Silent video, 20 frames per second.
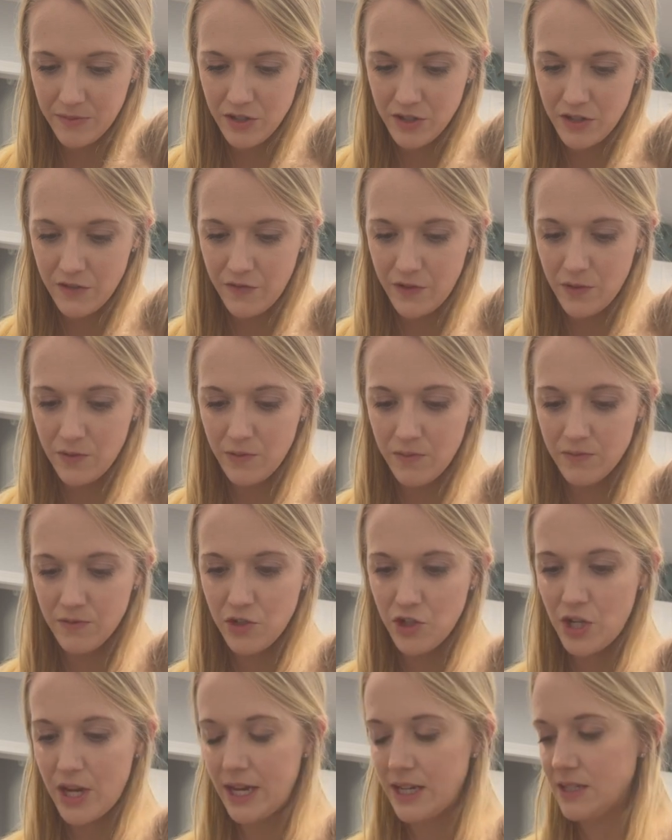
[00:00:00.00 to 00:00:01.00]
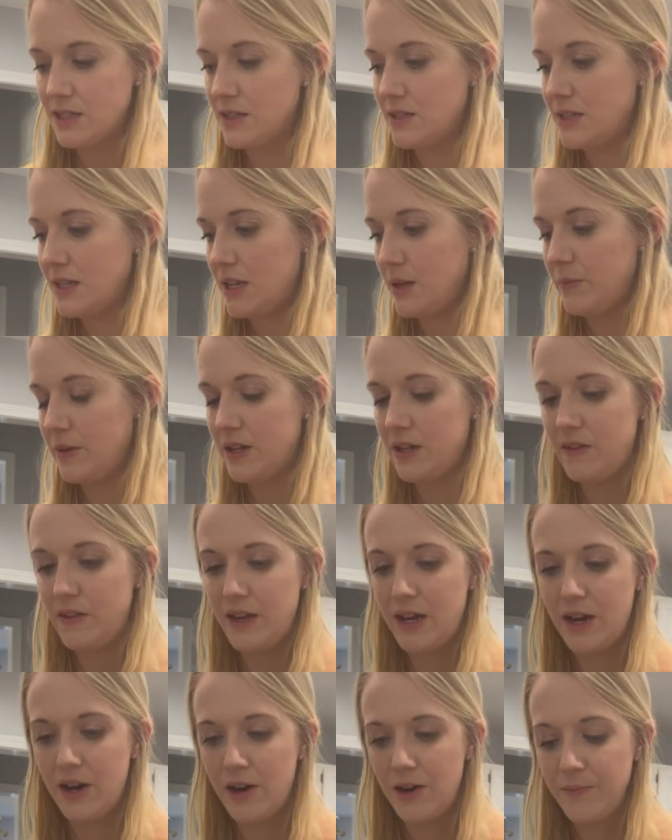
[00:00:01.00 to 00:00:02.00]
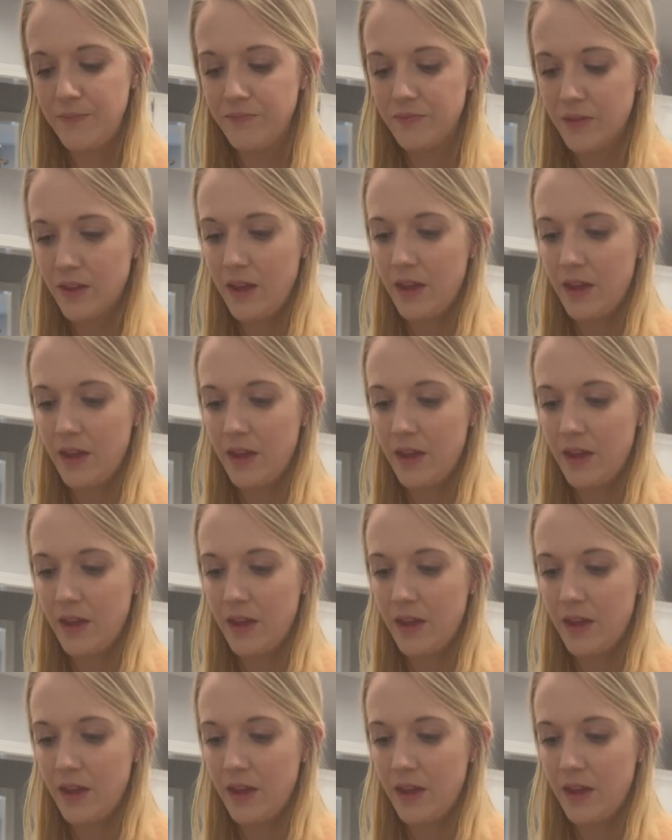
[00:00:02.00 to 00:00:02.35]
Just a few shakes of cinnamon in there.